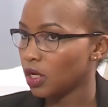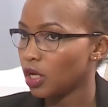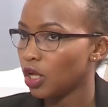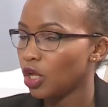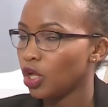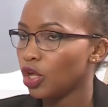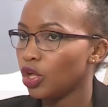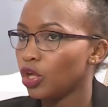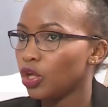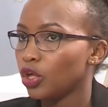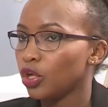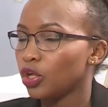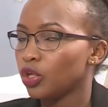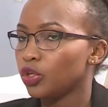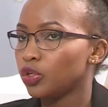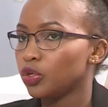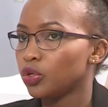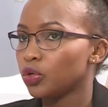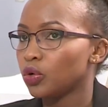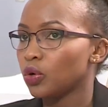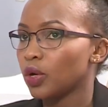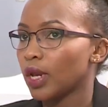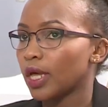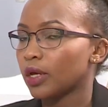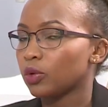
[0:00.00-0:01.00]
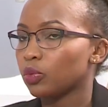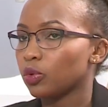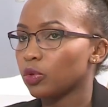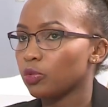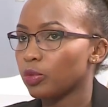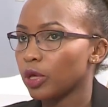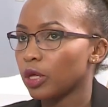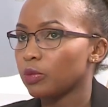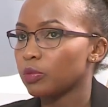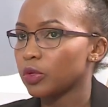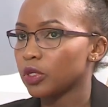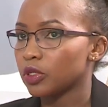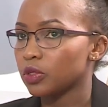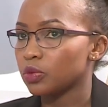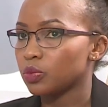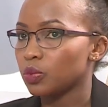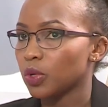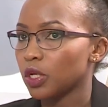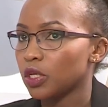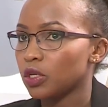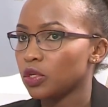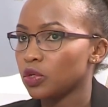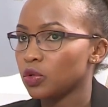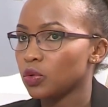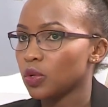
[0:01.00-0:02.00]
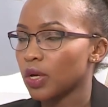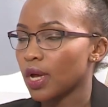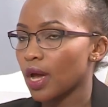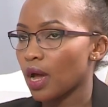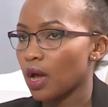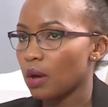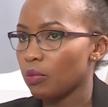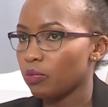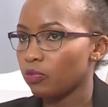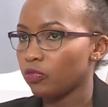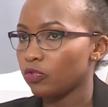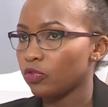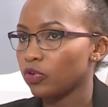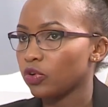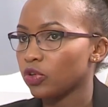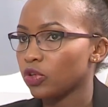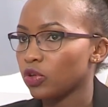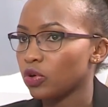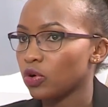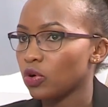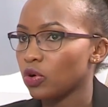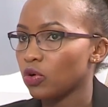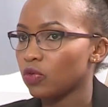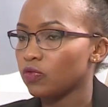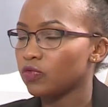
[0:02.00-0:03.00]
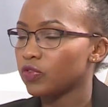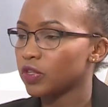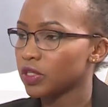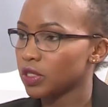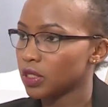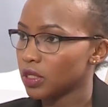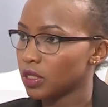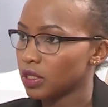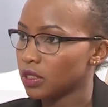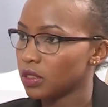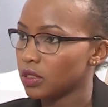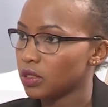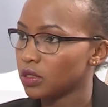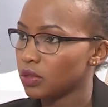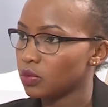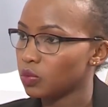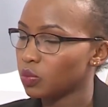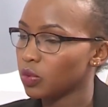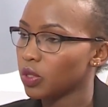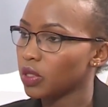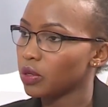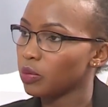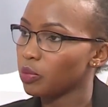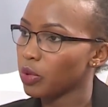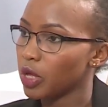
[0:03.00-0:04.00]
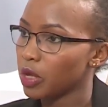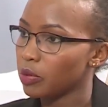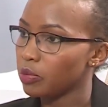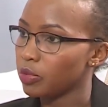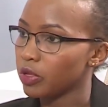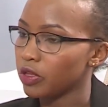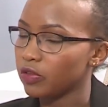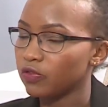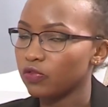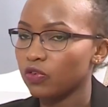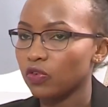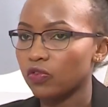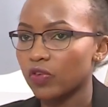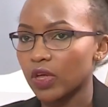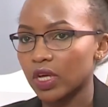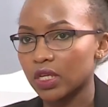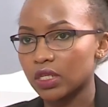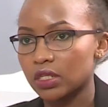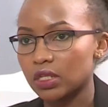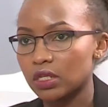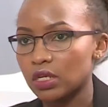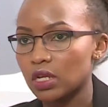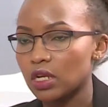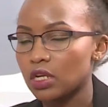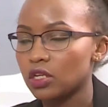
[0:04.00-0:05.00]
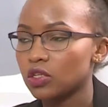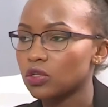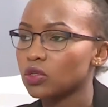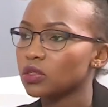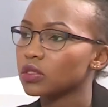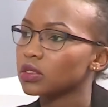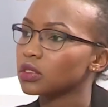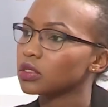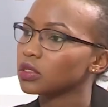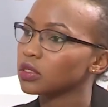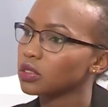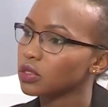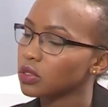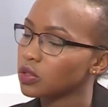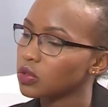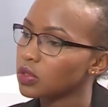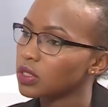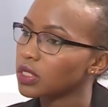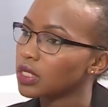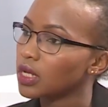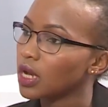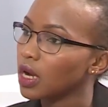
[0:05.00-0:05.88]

Right. You know, like with babies, when you come for your visits with a baby for vaccinations and just to see